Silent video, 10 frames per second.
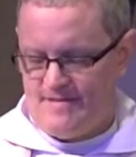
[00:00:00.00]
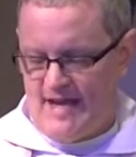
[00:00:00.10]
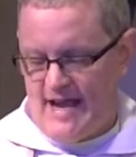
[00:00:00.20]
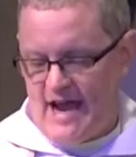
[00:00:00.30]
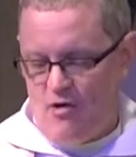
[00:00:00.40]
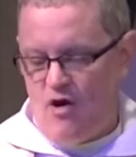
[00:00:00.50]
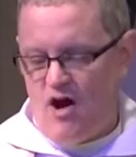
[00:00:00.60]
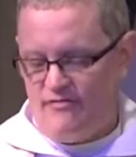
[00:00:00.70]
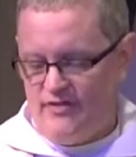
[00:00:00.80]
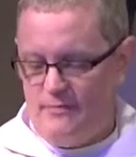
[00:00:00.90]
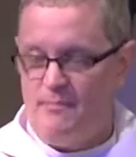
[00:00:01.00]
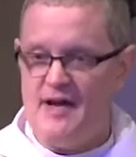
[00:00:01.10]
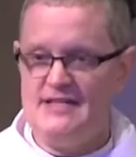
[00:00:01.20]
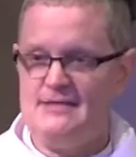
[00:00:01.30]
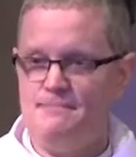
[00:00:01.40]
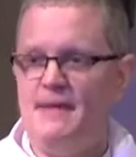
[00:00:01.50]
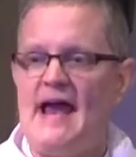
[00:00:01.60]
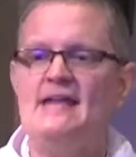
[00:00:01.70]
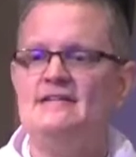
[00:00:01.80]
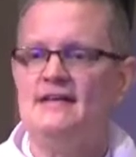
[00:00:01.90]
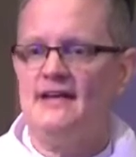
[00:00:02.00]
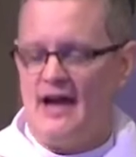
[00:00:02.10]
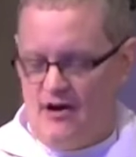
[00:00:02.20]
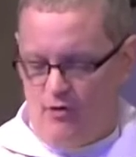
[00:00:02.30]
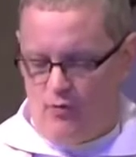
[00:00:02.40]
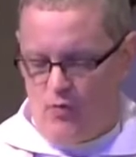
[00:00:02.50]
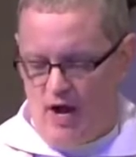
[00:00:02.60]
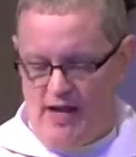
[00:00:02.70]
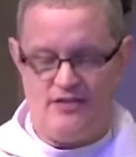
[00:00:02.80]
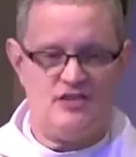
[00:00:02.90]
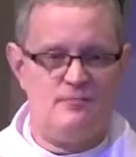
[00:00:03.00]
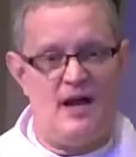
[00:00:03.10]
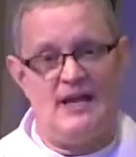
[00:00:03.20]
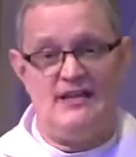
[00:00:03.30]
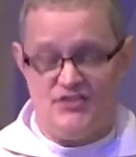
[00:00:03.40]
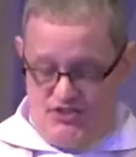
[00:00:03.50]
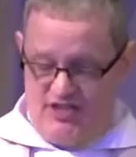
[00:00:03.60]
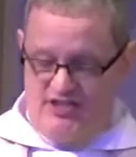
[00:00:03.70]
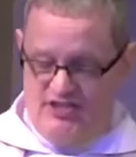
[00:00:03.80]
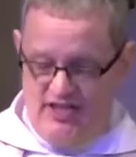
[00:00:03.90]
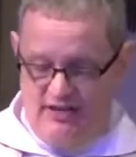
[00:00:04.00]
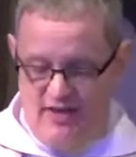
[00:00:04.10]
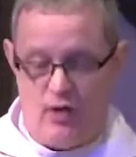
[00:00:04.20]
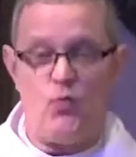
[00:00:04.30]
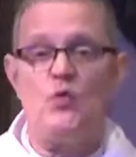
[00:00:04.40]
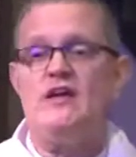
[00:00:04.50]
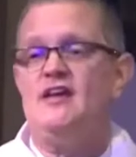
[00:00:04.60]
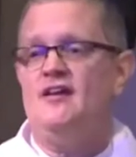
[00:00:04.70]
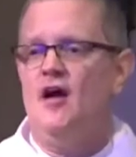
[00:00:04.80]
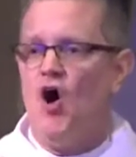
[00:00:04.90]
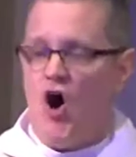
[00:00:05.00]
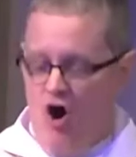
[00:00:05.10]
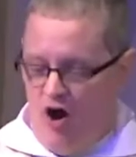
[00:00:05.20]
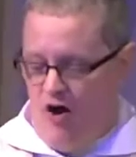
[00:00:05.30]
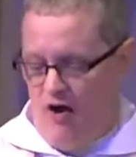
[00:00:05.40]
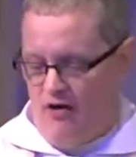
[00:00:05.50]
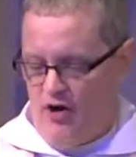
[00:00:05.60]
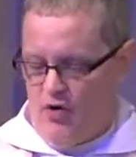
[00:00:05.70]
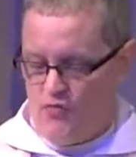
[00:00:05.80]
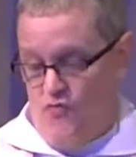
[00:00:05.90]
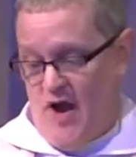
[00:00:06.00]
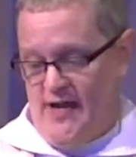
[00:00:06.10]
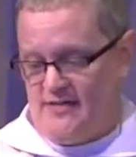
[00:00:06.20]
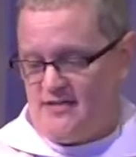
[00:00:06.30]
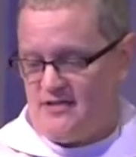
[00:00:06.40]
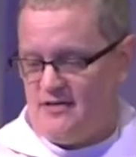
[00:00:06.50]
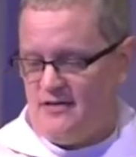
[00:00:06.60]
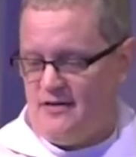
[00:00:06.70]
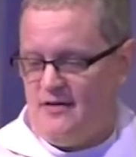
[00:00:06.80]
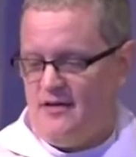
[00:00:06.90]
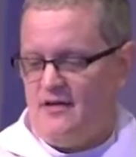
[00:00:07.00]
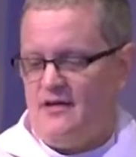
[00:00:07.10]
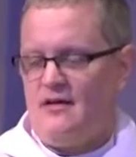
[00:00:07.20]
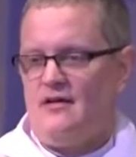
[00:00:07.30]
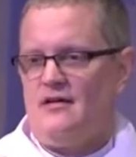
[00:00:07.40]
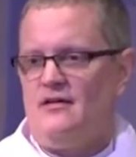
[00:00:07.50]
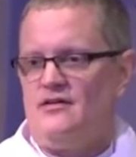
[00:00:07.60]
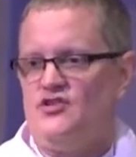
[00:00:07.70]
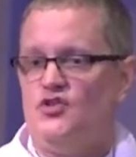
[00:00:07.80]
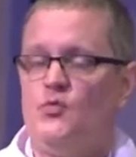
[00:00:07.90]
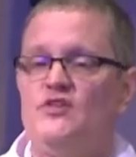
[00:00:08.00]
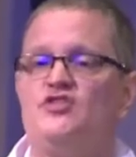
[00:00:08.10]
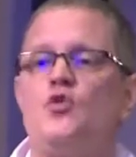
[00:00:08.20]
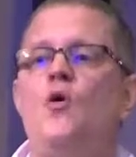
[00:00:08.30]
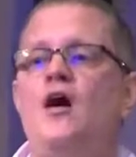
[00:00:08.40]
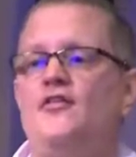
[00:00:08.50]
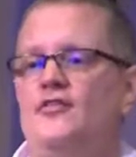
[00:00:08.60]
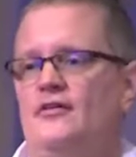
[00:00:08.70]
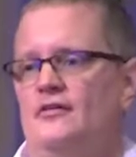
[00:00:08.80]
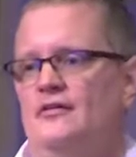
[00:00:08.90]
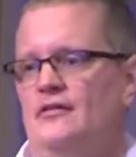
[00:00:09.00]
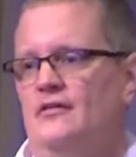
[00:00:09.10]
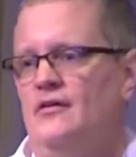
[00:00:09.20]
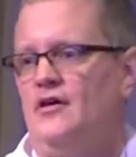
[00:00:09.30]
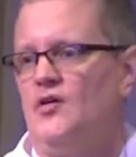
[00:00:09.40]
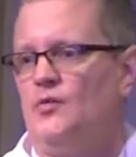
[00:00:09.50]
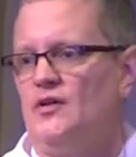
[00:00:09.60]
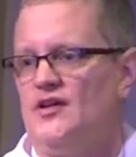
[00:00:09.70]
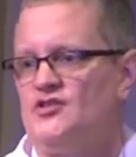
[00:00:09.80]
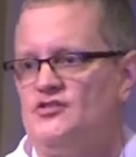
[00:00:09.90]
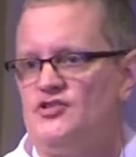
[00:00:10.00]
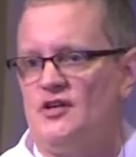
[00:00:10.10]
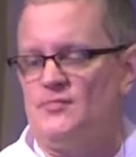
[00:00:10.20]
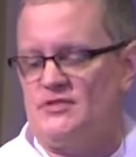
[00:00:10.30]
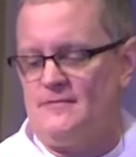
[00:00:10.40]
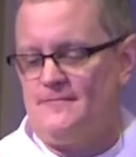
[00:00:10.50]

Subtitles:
And how often, by demanding our rights, by insisting that we are right, do we squander our relationships?